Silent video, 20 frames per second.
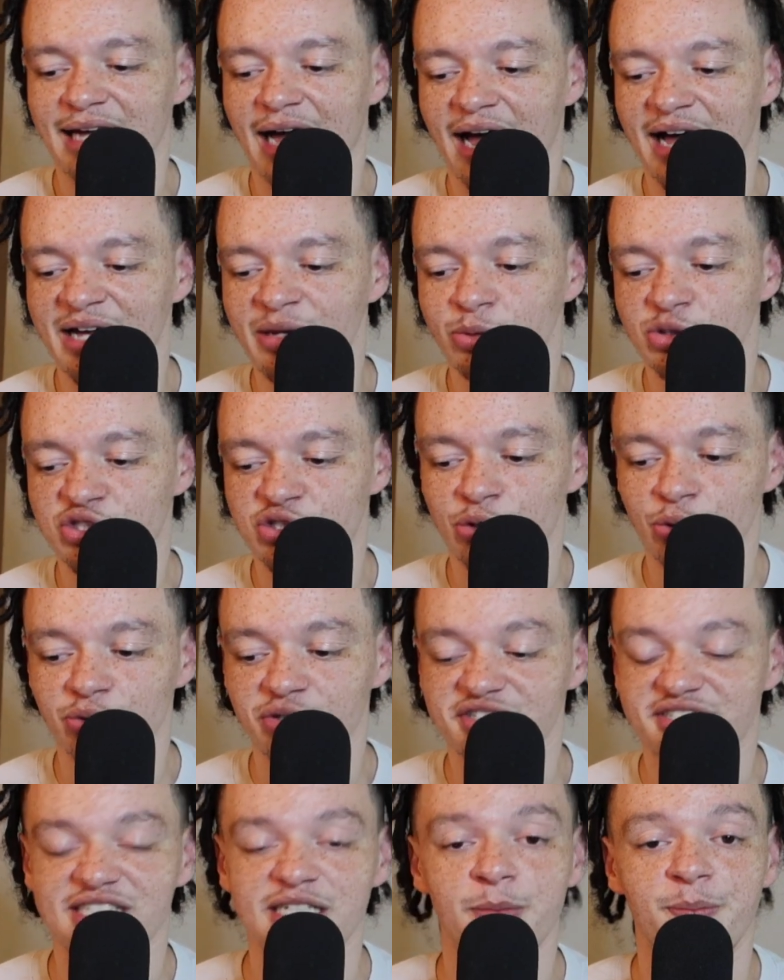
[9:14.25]
was cool to
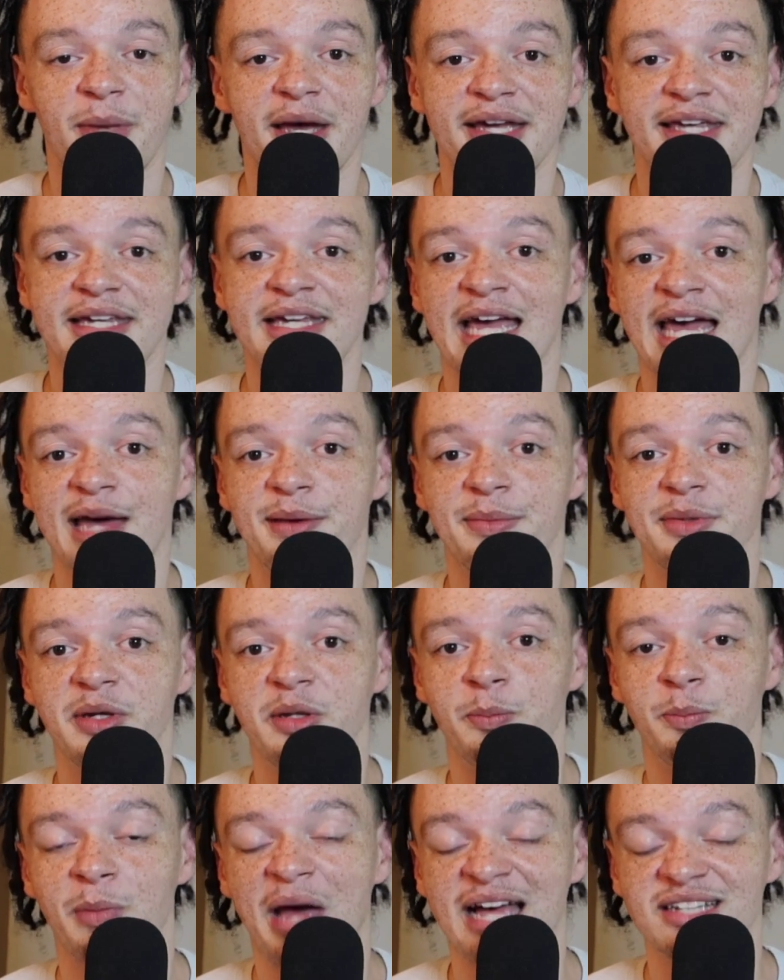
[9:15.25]
see Becky
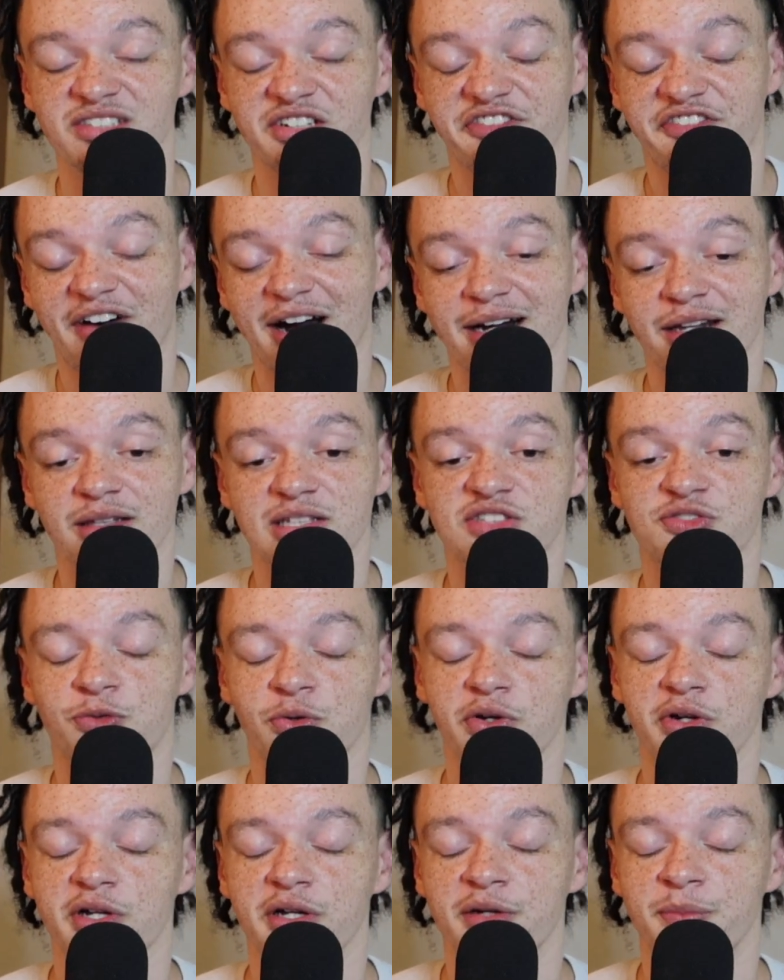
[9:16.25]
Hammon as a finalist for
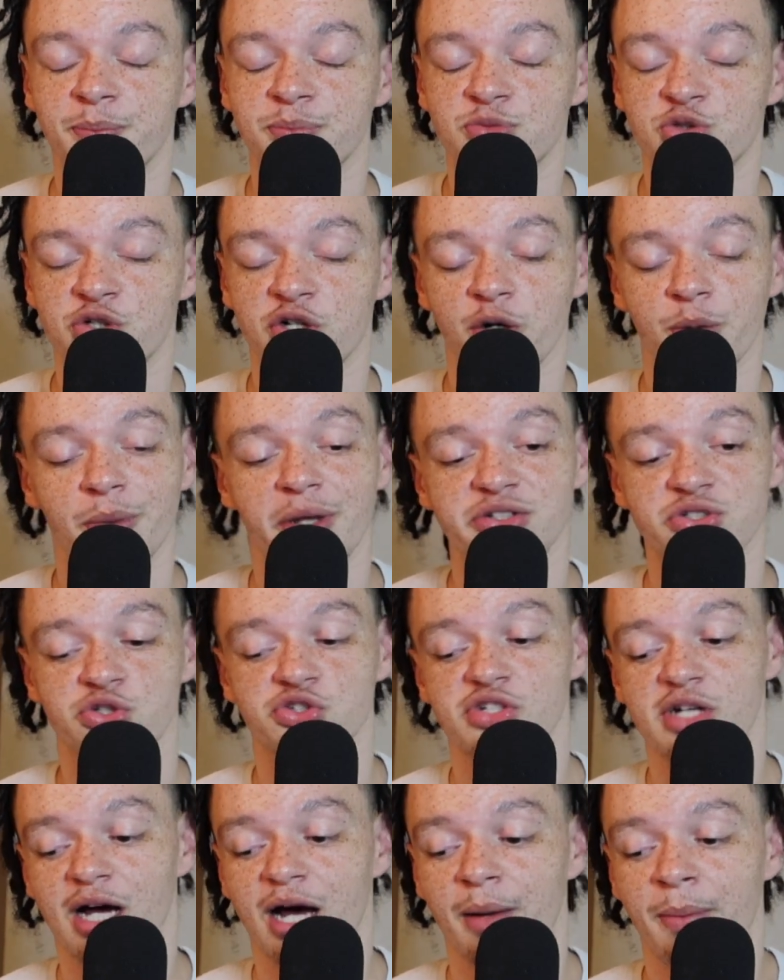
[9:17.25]
the Trailblazers
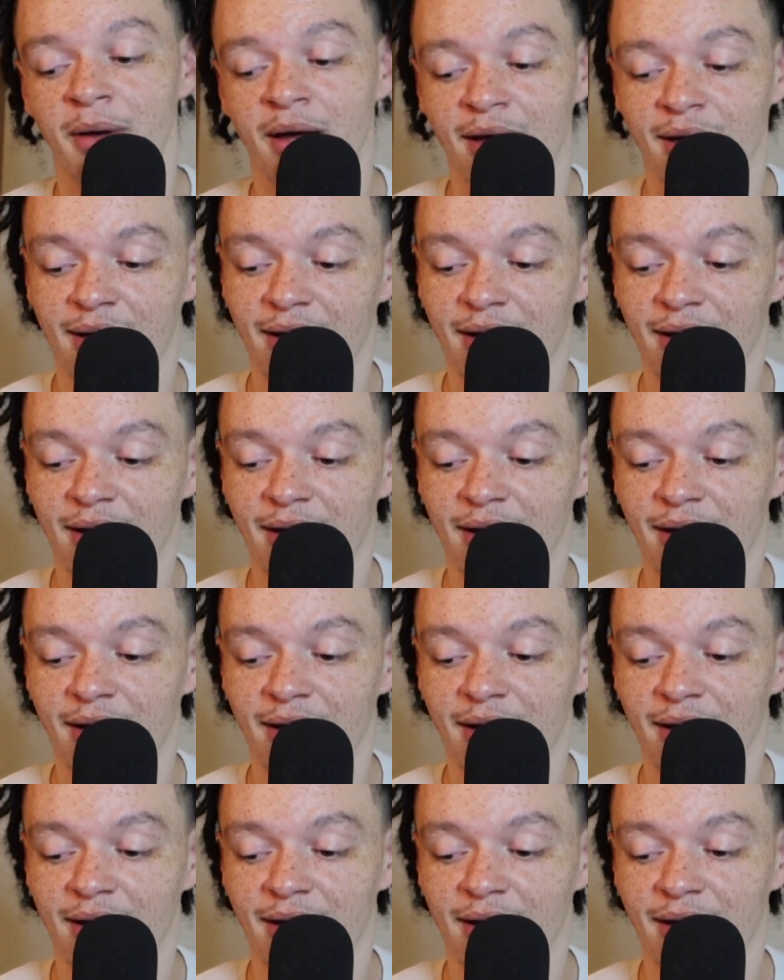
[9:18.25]
job.